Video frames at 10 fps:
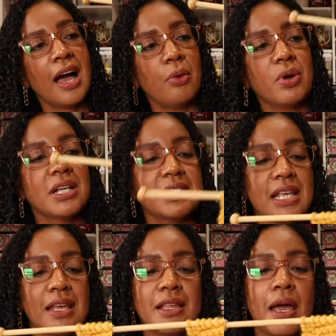I want to
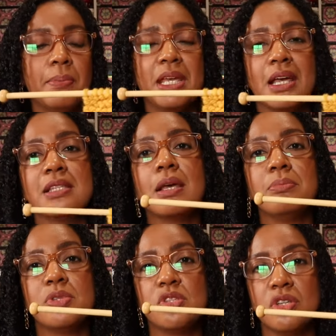say that because
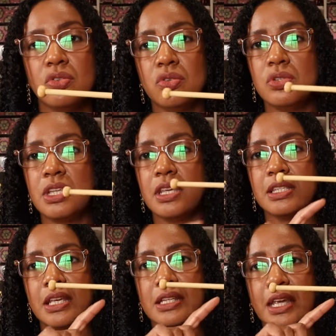I'm still new to
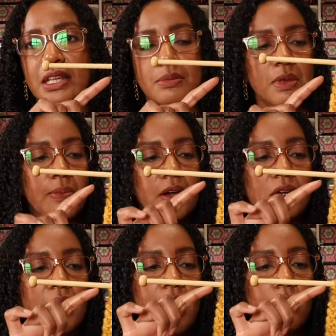this, it takes me about
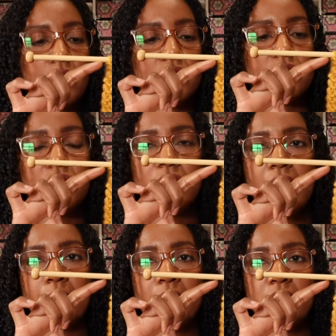an hour to do
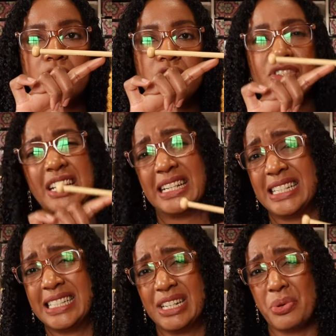that much,
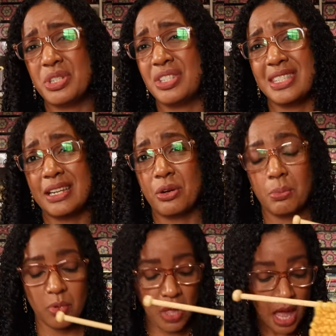which is
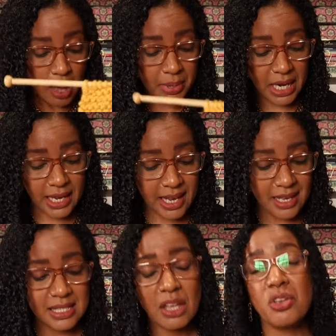terrible. But I
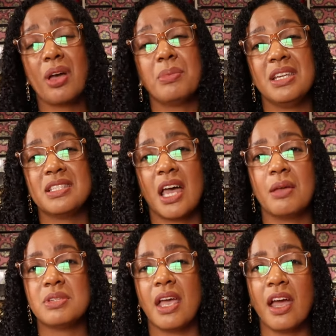can't tell you how many
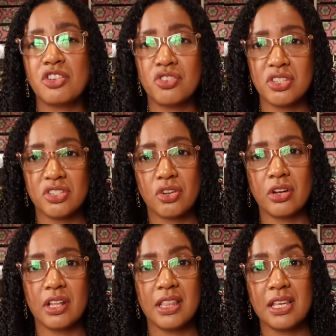times I actually
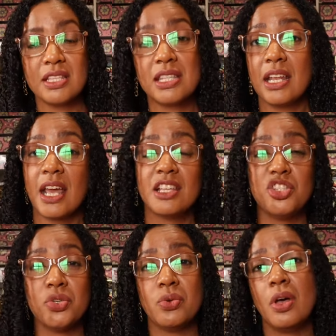started this and had
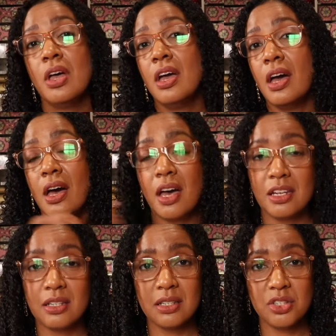to
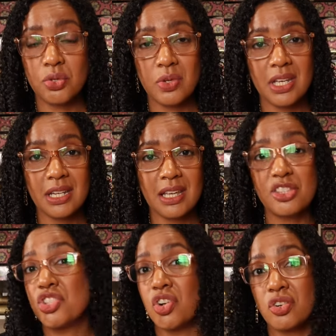undo it
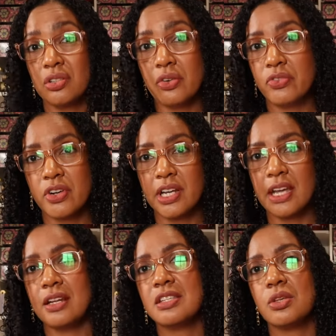and start all over
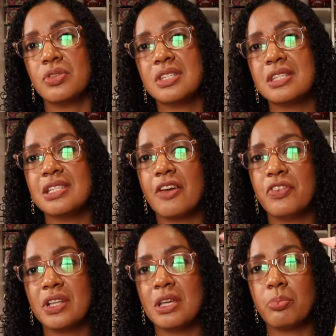again. So this is
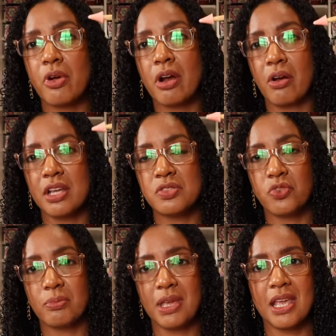definitely progress
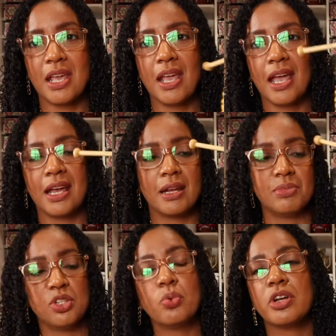for me and I'm
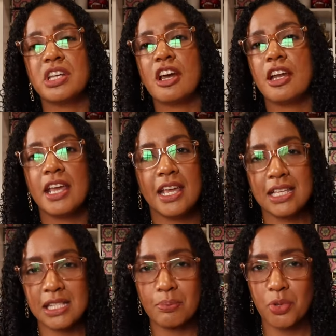still working on it.
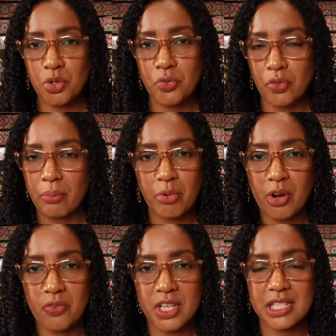Is it beautiful and
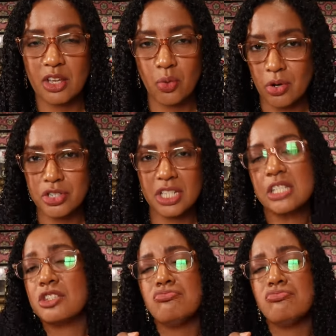perfect and gorgeous?